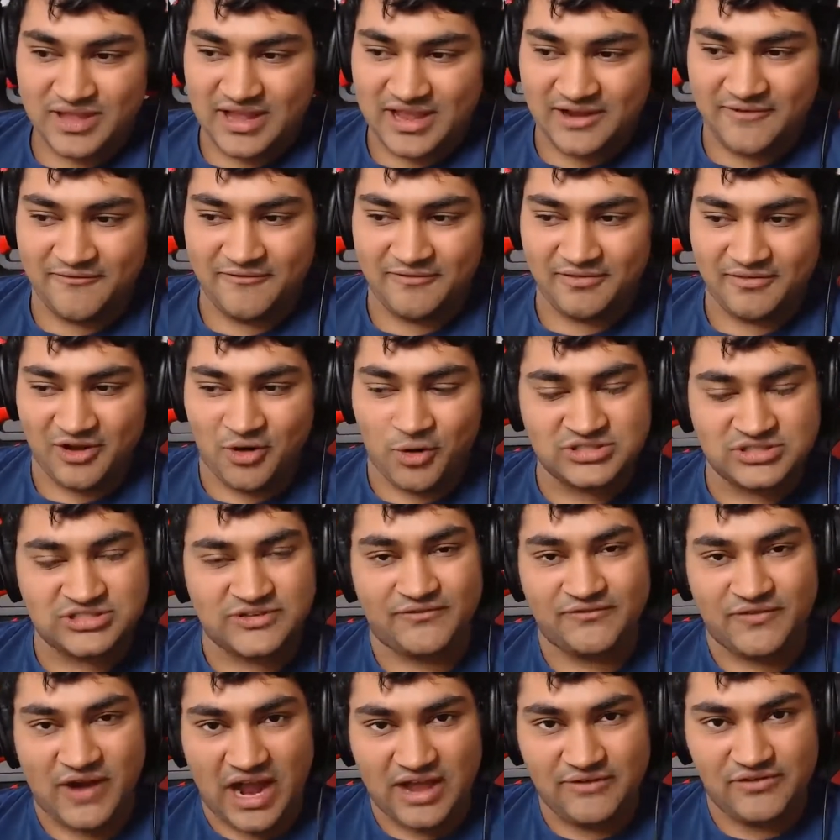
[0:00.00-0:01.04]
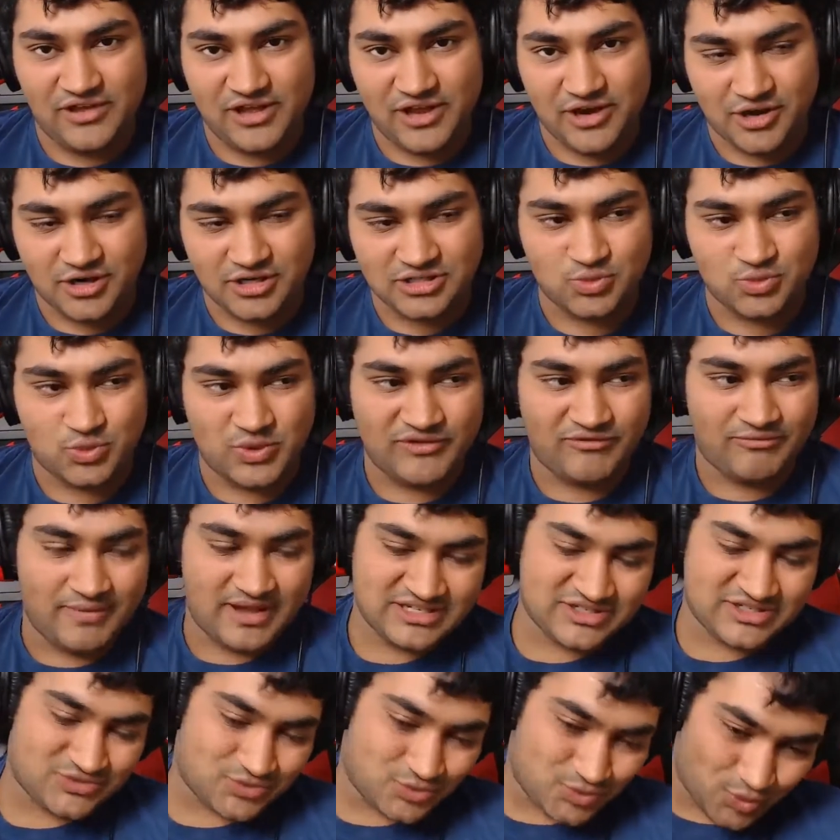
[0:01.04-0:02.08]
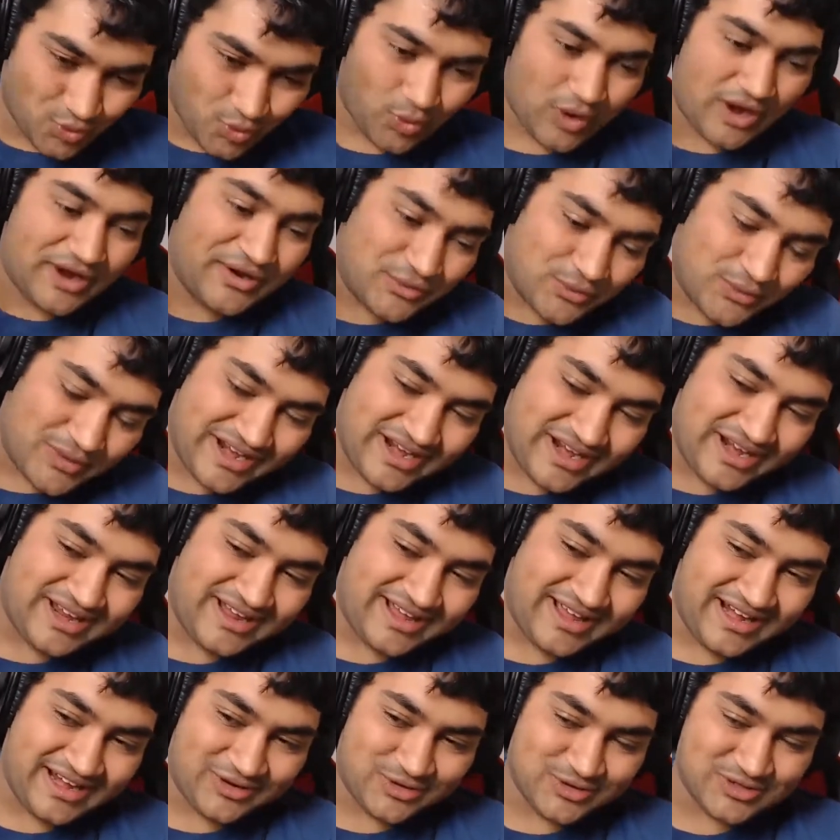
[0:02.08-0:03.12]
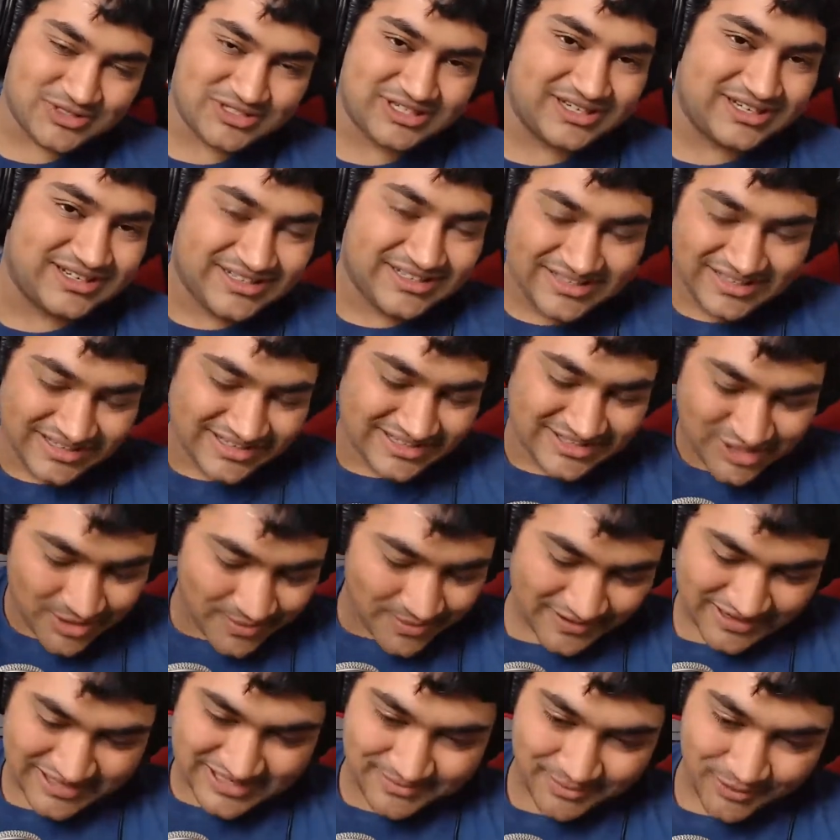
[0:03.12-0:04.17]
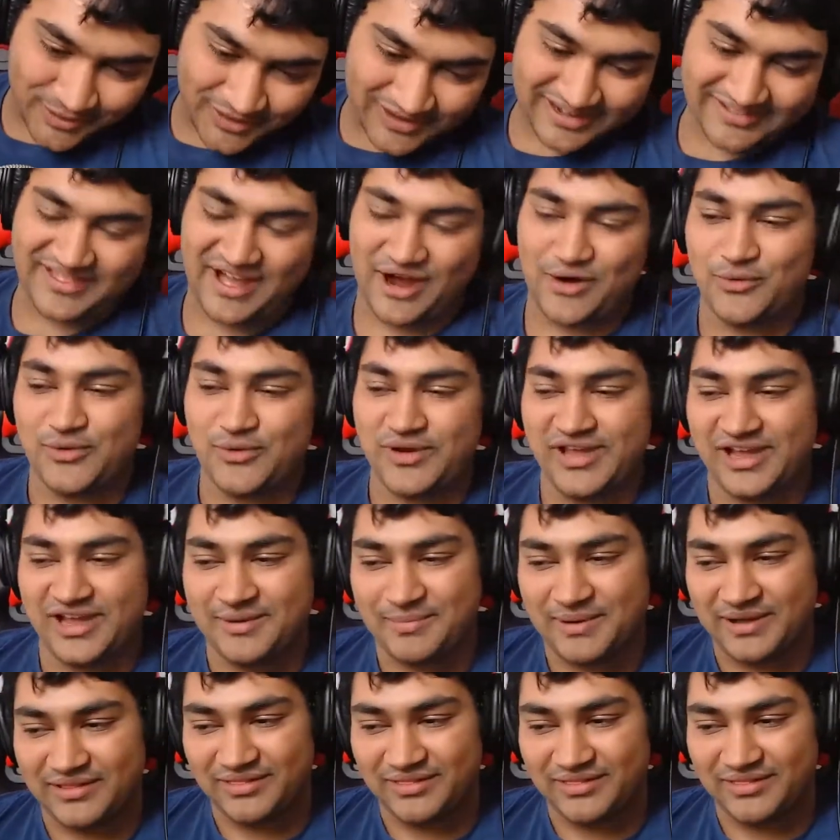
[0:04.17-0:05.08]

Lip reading: In the course of 5 years, we've missed 1 week, and it was super disappointing that week.